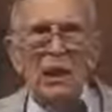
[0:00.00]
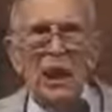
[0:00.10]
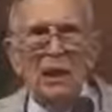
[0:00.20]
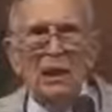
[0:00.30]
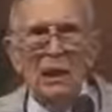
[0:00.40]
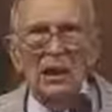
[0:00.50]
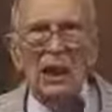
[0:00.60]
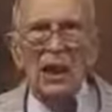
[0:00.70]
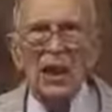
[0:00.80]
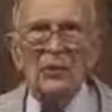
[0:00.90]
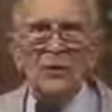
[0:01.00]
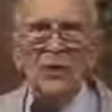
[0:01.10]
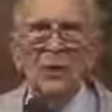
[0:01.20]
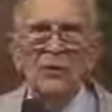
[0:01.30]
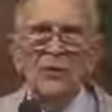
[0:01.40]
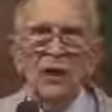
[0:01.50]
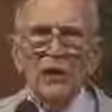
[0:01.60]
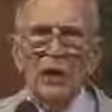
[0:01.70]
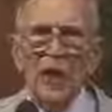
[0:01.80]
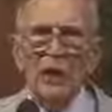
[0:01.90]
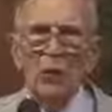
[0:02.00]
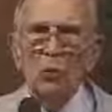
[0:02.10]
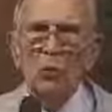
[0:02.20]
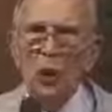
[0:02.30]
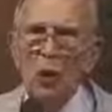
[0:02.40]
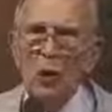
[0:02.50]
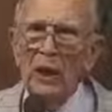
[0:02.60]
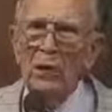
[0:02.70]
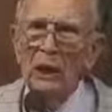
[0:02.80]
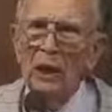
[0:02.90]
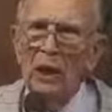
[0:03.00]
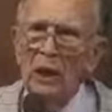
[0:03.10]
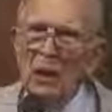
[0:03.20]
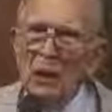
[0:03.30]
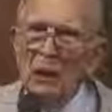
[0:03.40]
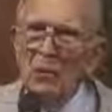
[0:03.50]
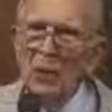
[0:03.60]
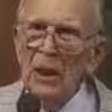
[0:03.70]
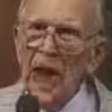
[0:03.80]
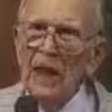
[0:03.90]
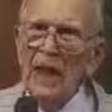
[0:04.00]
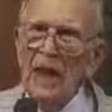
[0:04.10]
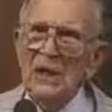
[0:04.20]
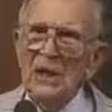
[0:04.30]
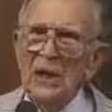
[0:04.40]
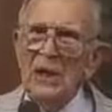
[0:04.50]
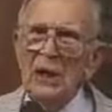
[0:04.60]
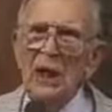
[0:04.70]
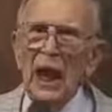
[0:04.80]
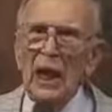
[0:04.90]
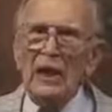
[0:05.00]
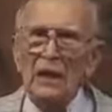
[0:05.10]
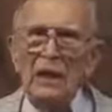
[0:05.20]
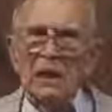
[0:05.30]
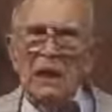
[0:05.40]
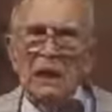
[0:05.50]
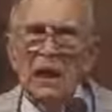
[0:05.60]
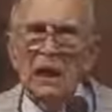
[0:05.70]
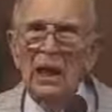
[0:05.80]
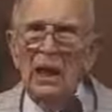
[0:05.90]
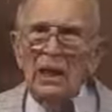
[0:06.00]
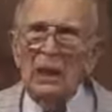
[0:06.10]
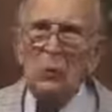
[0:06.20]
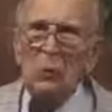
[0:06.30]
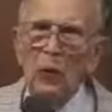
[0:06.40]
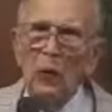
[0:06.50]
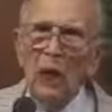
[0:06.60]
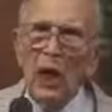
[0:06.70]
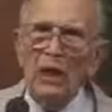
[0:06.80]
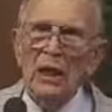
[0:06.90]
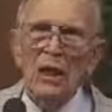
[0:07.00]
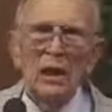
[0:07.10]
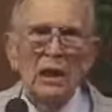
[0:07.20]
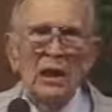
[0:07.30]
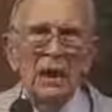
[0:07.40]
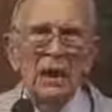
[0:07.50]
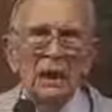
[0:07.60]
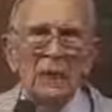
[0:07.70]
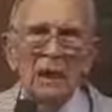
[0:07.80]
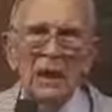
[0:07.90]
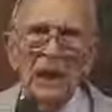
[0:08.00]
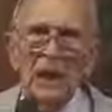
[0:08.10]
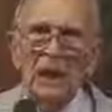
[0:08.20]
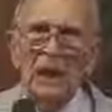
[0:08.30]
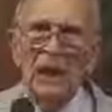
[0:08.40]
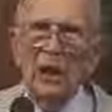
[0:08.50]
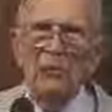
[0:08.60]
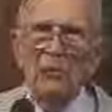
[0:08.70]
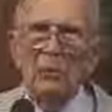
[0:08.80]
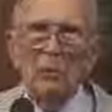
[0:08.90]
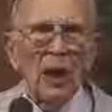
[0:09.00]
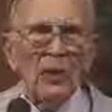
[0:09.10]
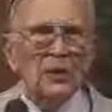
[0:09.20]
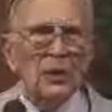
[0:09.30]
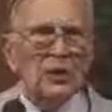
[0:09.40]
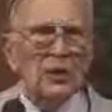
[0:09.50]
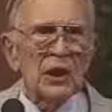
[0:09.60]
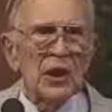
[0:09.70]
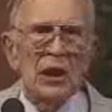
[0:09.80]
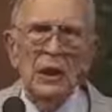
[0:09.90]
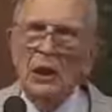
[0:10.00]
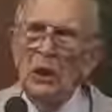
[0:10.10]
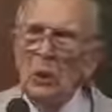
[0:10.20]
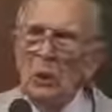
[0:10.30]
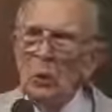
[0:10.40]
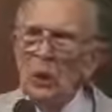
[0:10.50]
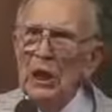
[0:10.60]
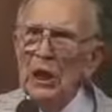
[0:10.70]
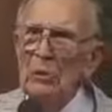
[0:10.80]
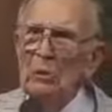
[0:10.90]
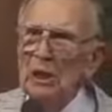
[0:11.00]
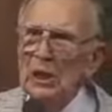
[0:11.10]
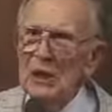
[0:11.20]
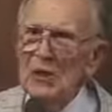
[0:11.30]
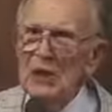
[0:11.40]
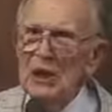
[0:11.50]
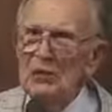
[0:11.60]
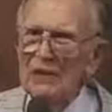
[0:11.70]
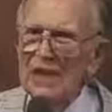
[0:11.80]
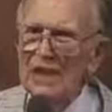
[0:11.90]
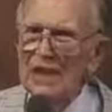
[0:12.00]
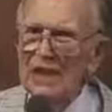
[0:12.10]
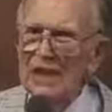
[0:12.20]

And I have to confess, I don't know it, but I can say tonight that we are not in, in the beginning of the apostasy, we're in the midst of it.